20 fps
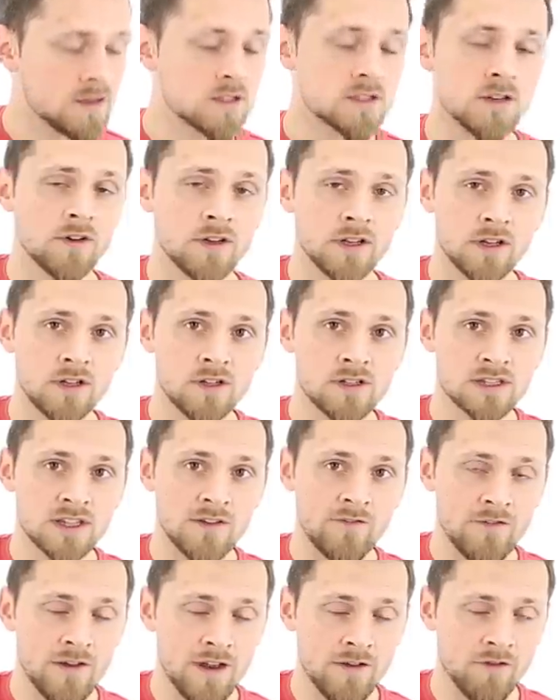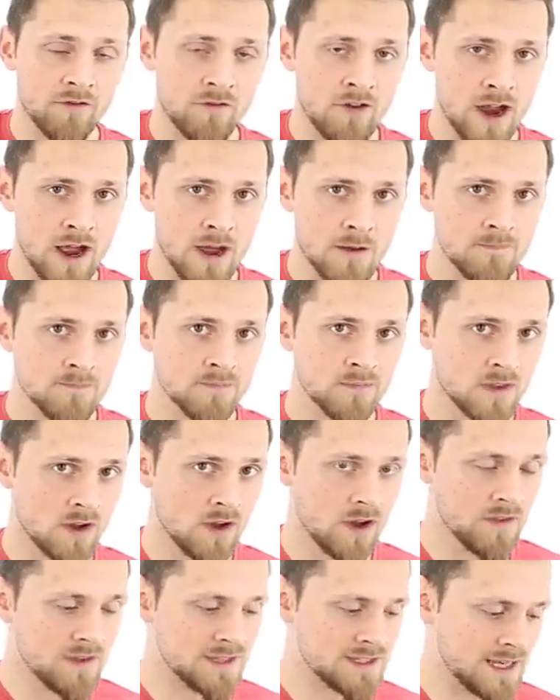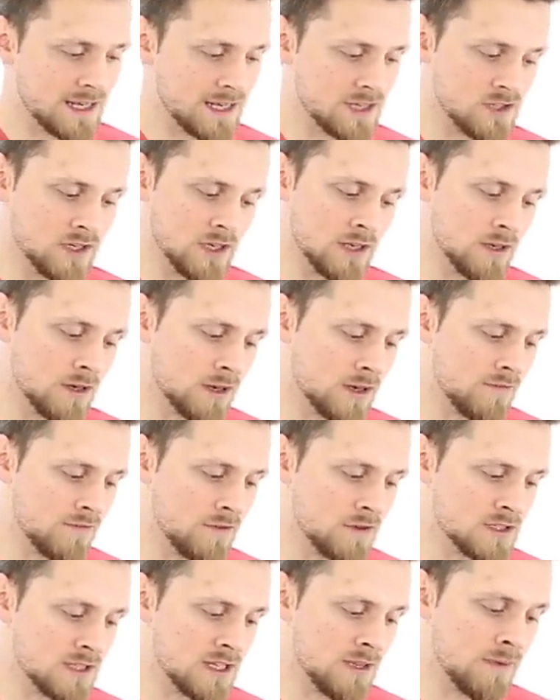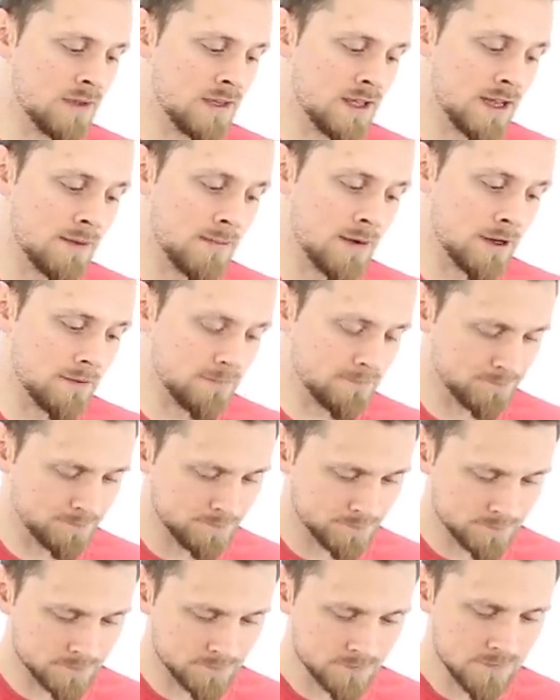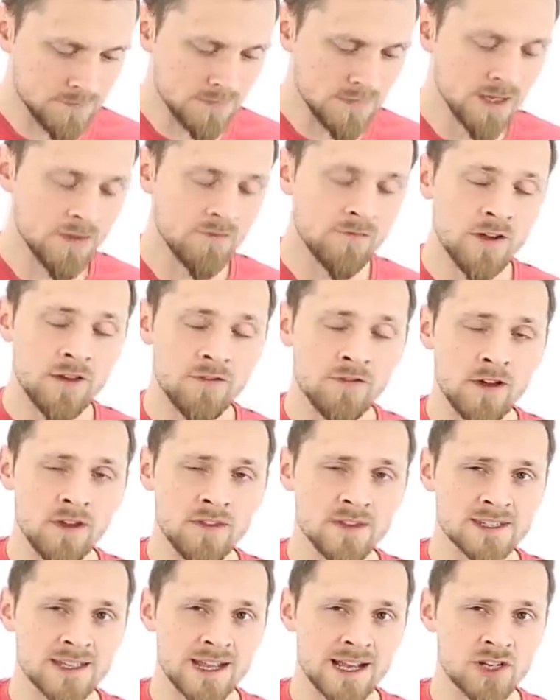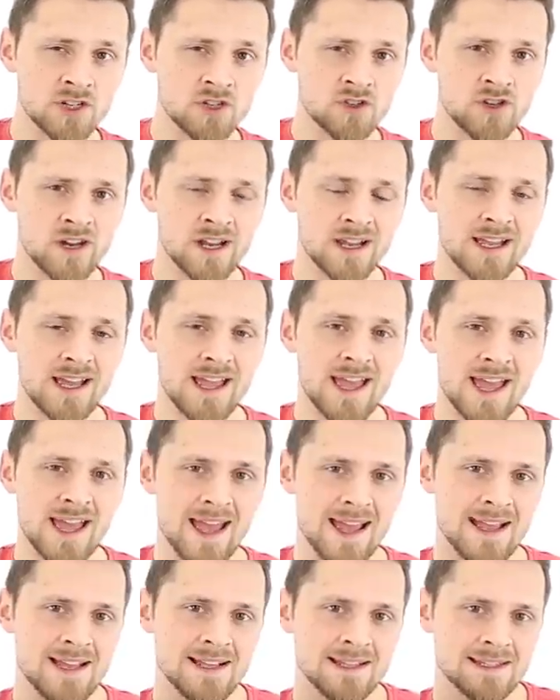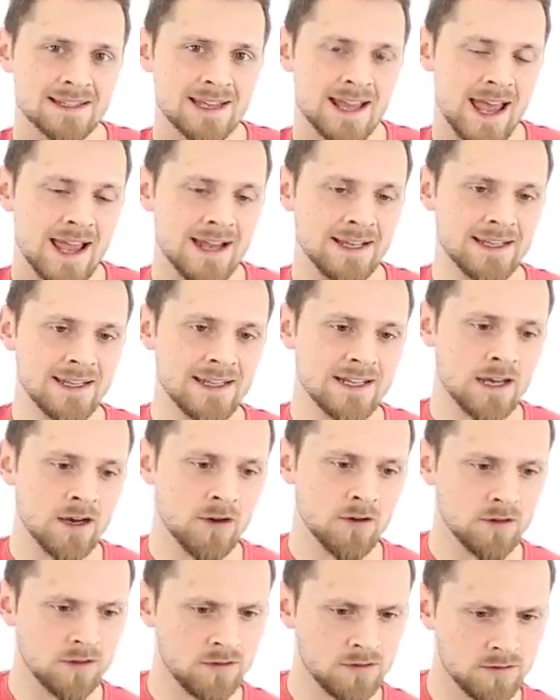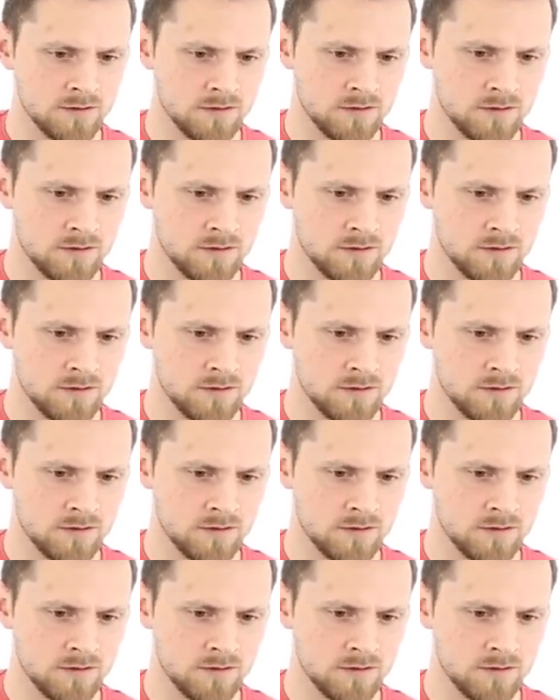Sorry, you're going to use the fifth fret on the second string. Got confused a little bit there, but fifth fret on the second string is a D note.